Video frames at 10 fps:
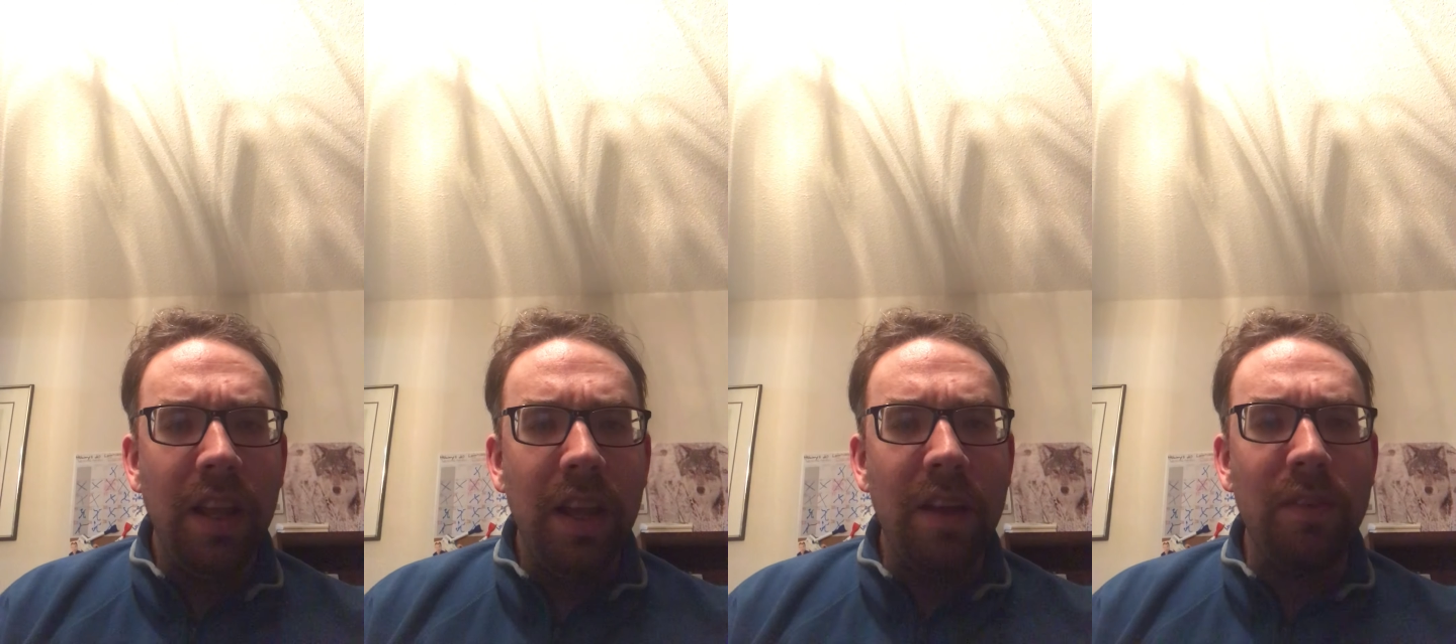
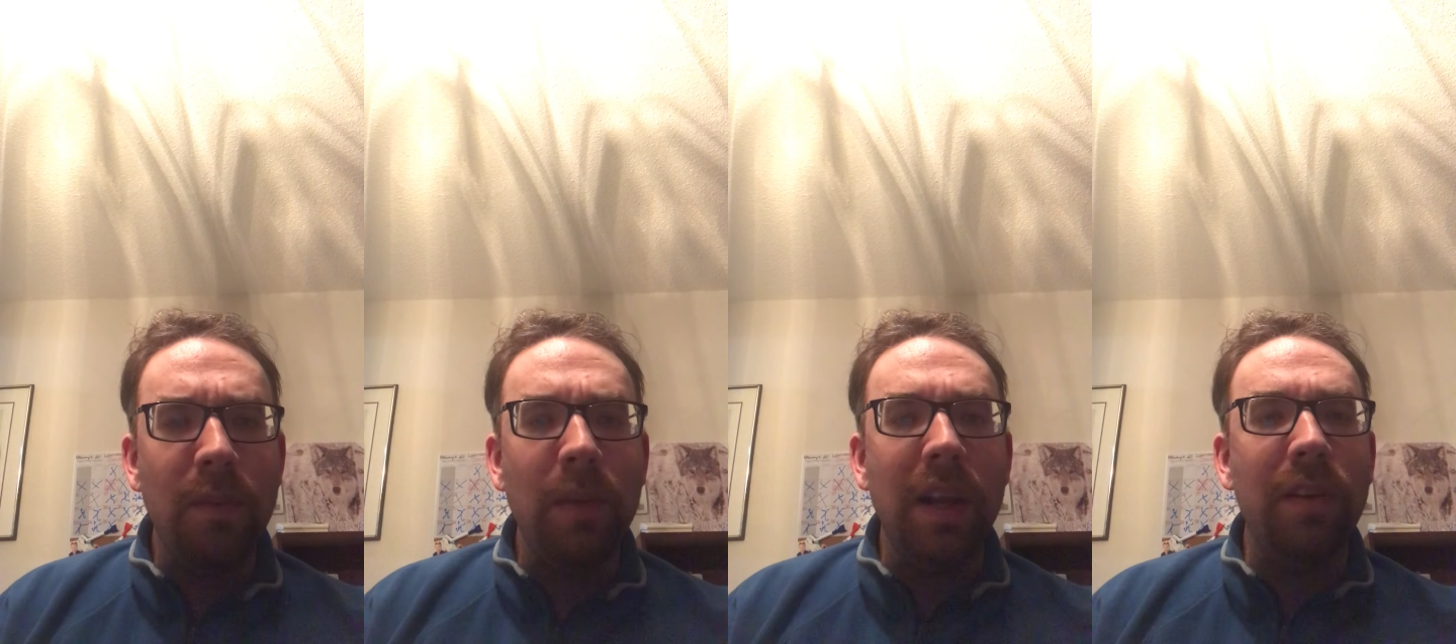You have a
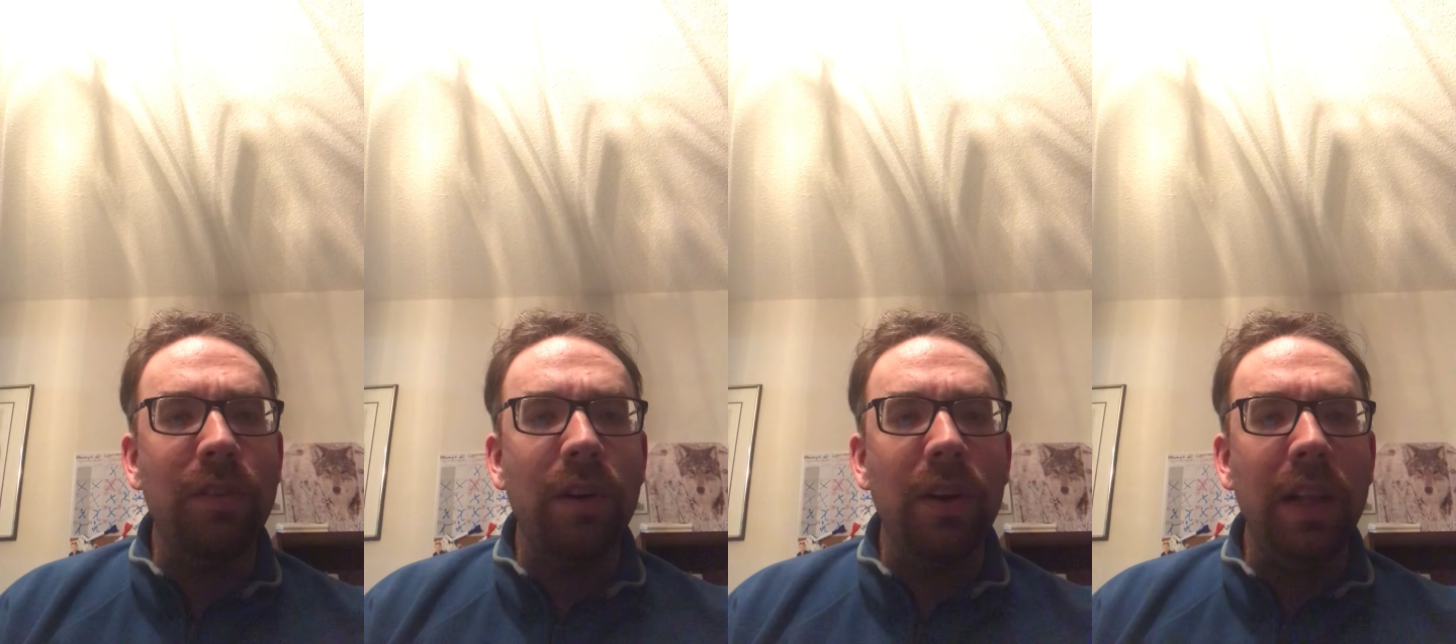
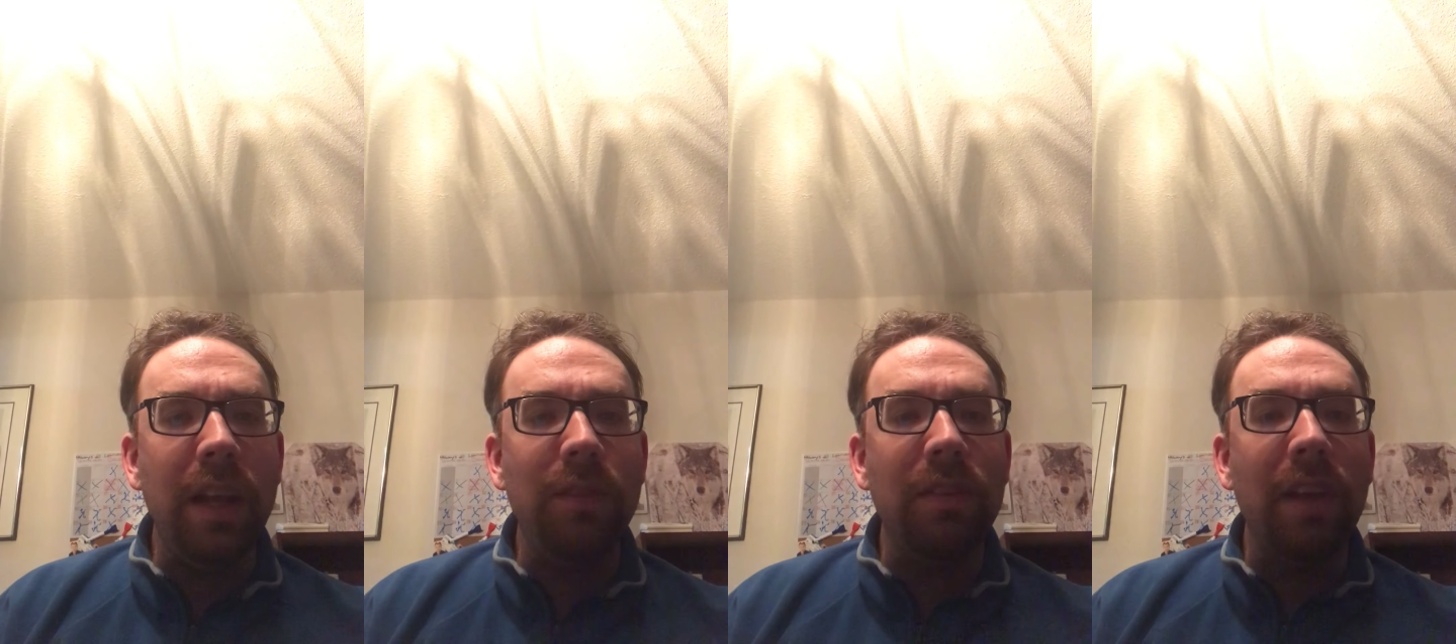minister who
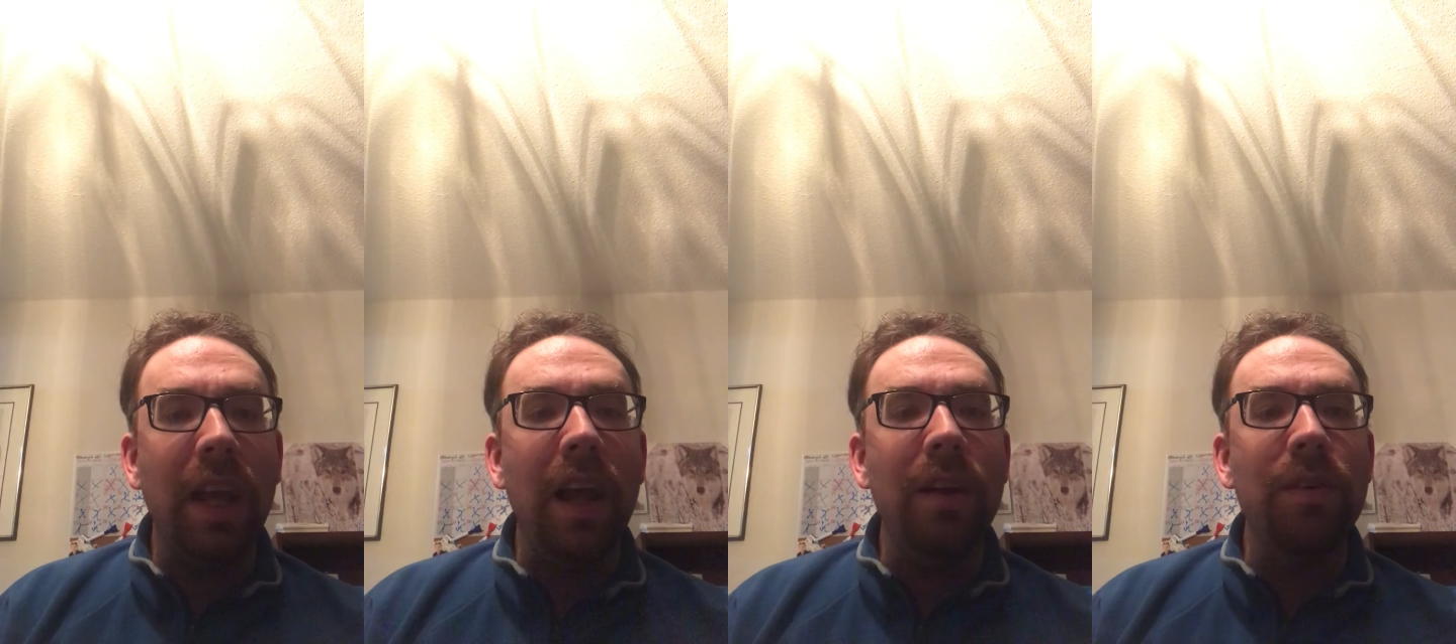leaves the
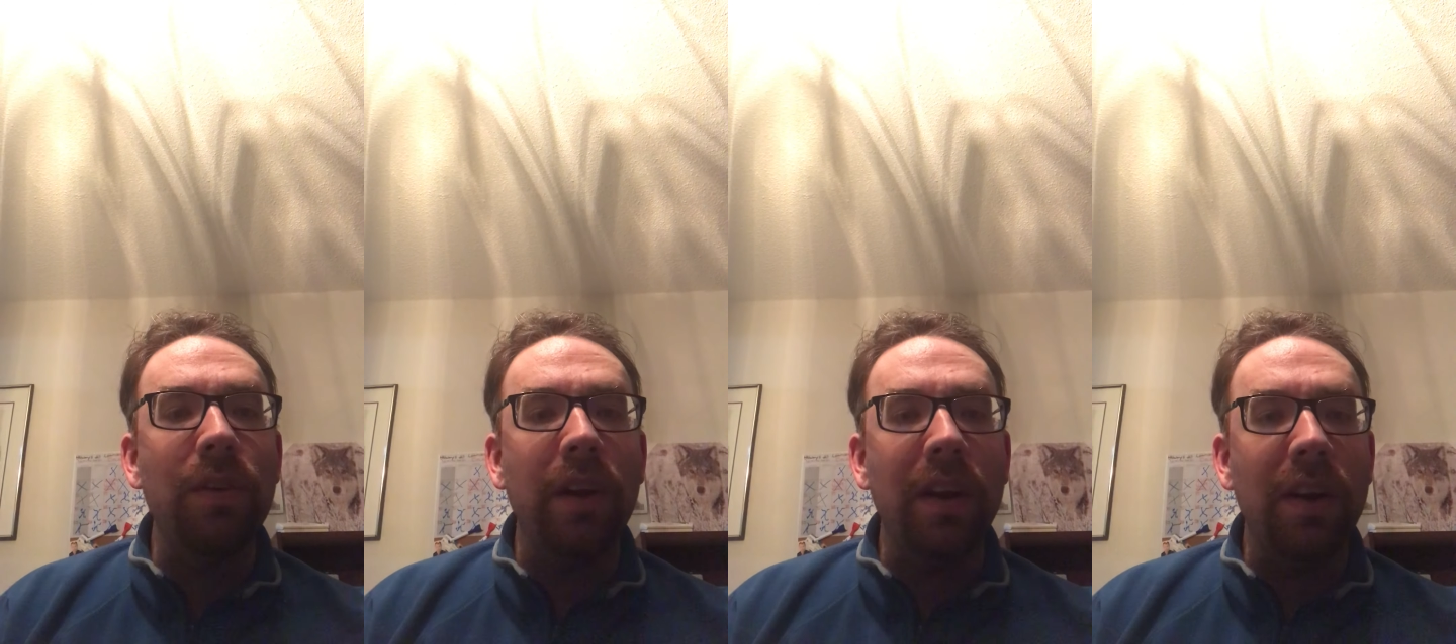
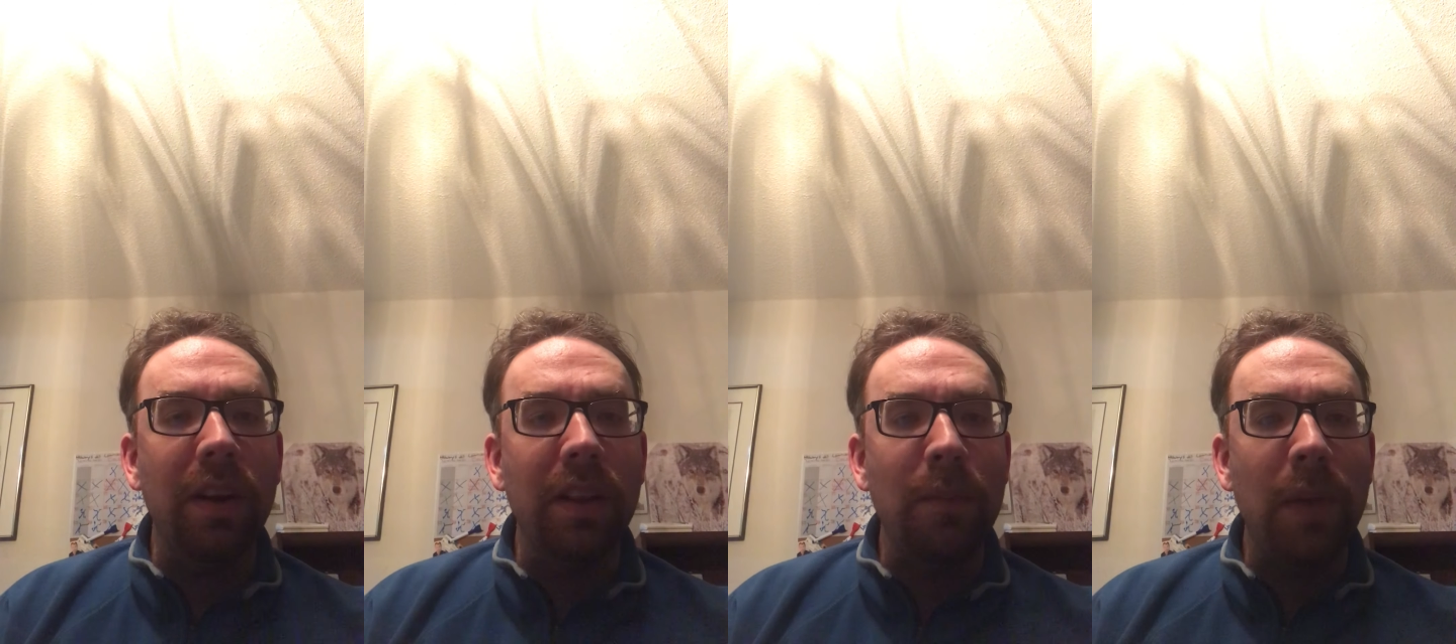country
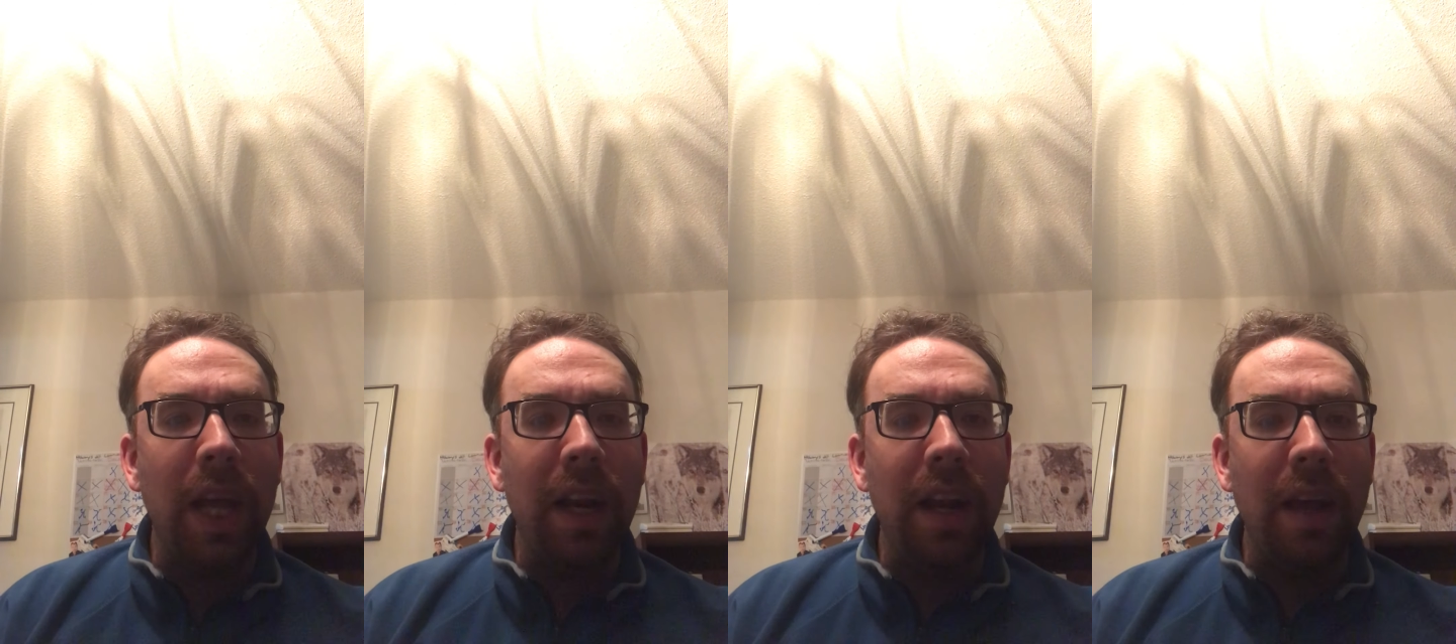during the
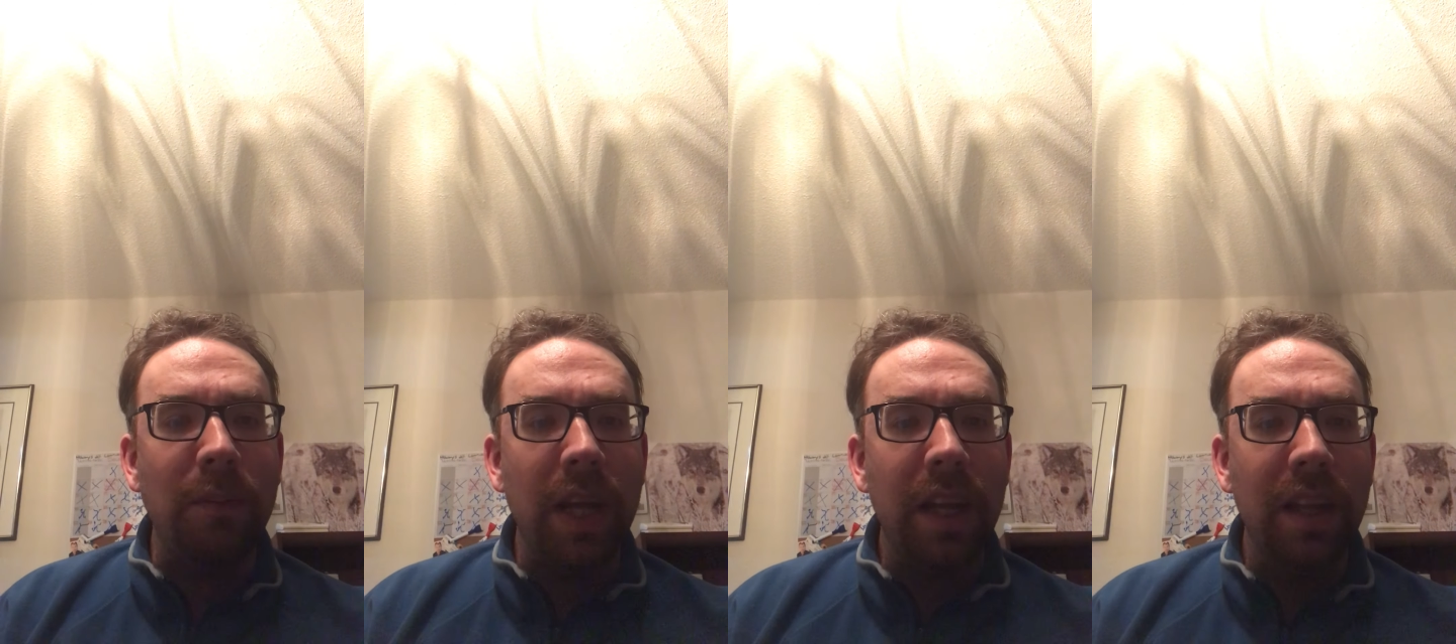
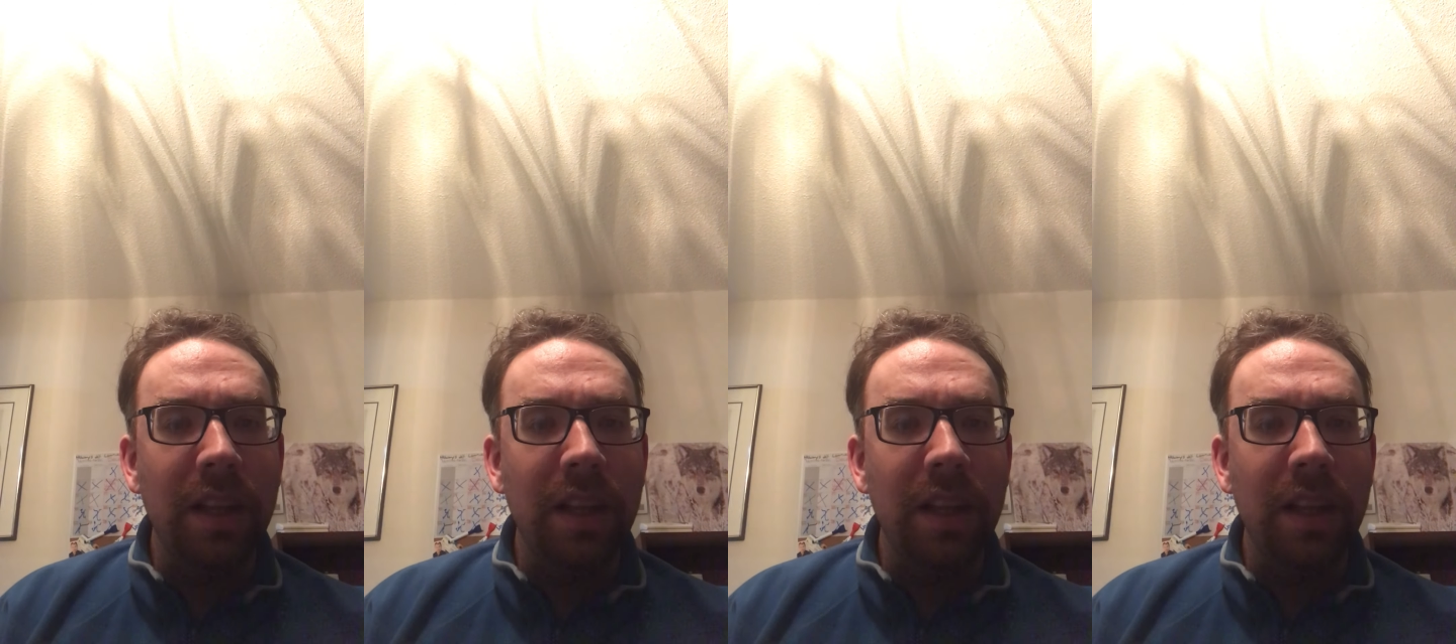pandemic,